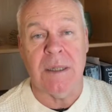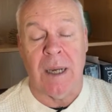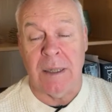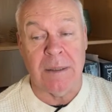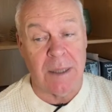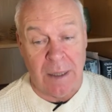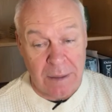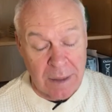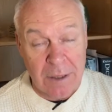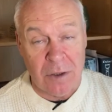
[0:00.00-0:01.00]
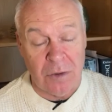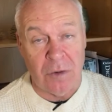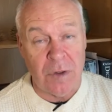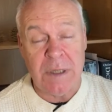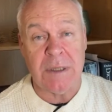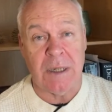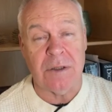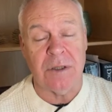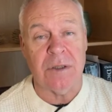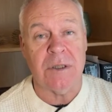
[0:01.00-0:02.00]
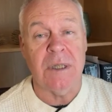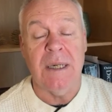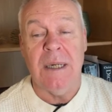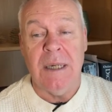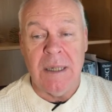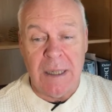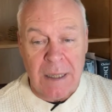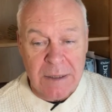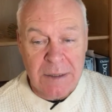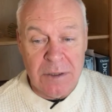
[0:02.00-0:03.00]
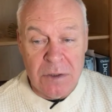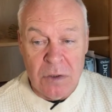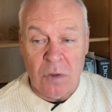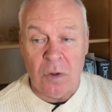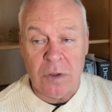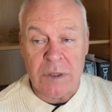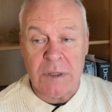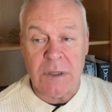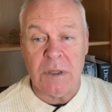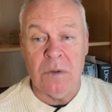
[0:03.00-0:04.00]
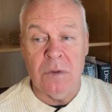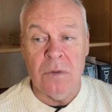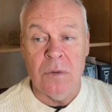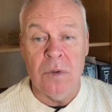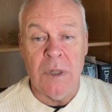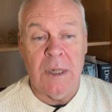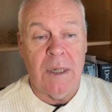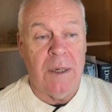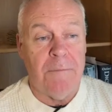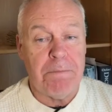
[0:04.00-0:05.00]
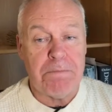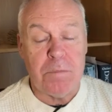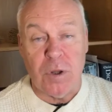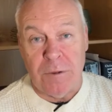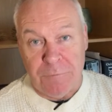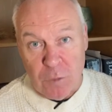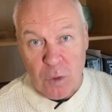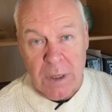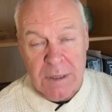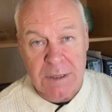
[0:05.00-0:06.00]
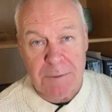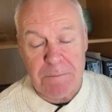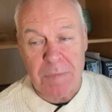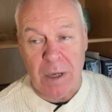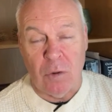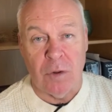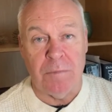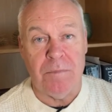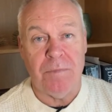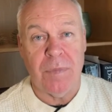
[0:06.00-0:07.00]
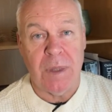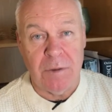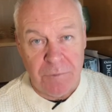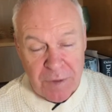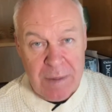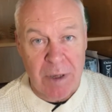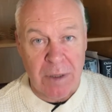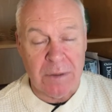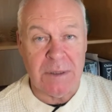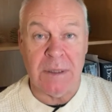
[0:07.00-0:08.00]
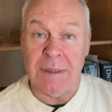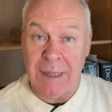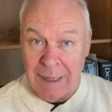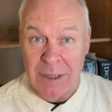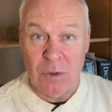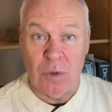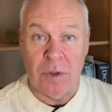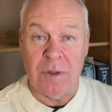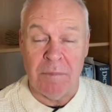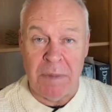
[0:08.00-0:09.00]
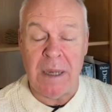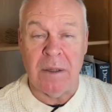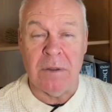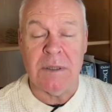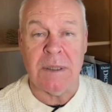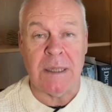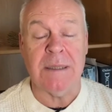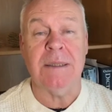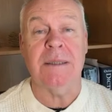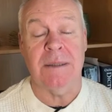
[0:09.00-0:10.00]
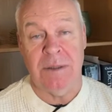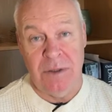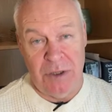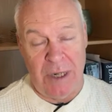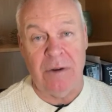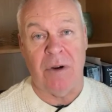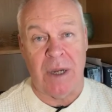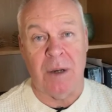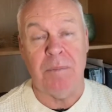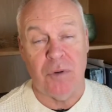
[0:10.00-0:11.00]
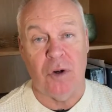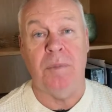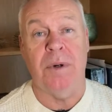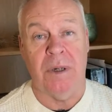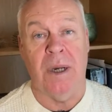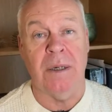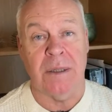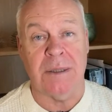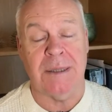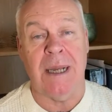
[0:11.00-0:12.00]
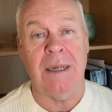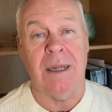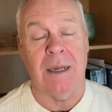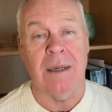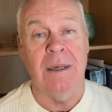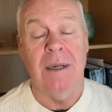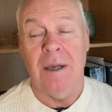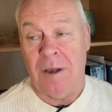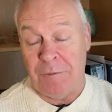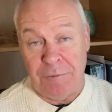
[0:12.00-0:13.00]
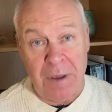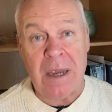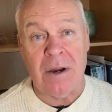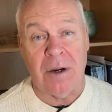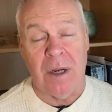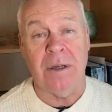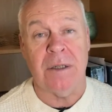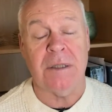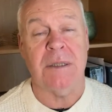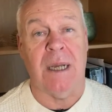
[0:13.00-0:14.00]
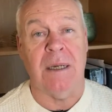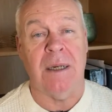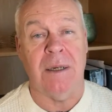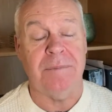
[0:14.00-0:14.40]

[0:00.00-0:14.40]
and I think a lot of researchers, is not to put the focus on females and ignore the males. It is to generate a proper understanding, a fair understanding